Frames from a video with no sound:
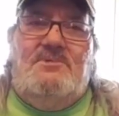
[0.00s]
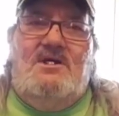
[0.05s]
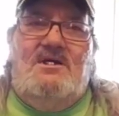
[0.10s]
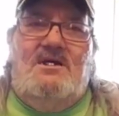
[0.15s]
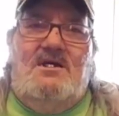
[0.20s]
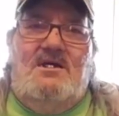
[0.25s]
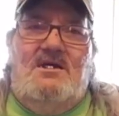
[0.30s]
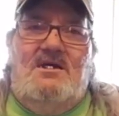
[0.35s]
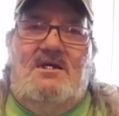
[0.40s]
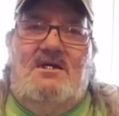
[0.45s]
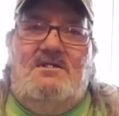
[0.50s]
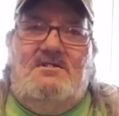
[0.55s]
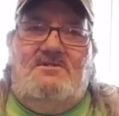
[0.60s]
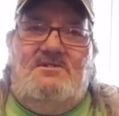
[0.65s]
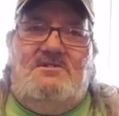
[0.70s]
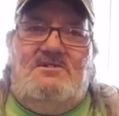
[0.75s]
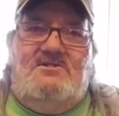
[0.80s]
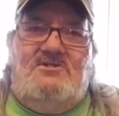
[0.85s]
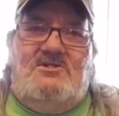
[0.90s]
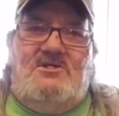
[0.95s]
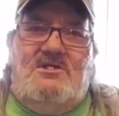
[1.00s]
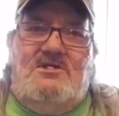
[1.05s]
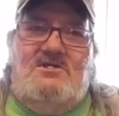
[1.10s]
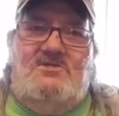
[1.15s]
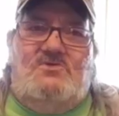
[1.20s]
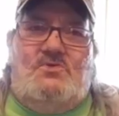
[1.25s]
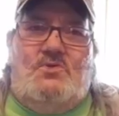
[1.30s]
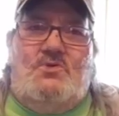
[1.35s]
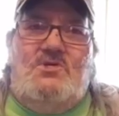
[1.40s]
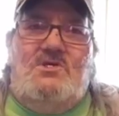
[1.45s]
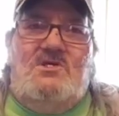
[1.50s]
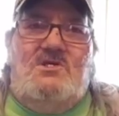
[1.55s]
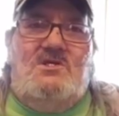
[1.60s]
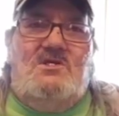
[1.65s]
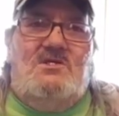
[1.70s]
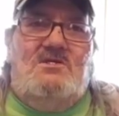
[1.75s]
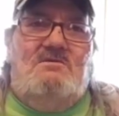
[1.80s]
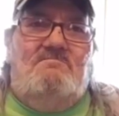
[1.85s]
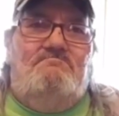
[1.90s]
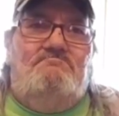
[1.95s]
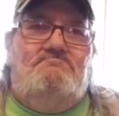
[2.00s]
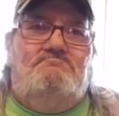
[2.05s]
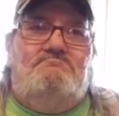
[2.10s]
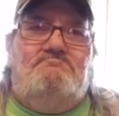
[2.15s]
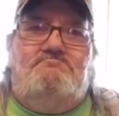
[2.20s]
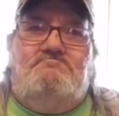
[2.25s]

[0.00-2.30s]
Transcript: uh, tea tree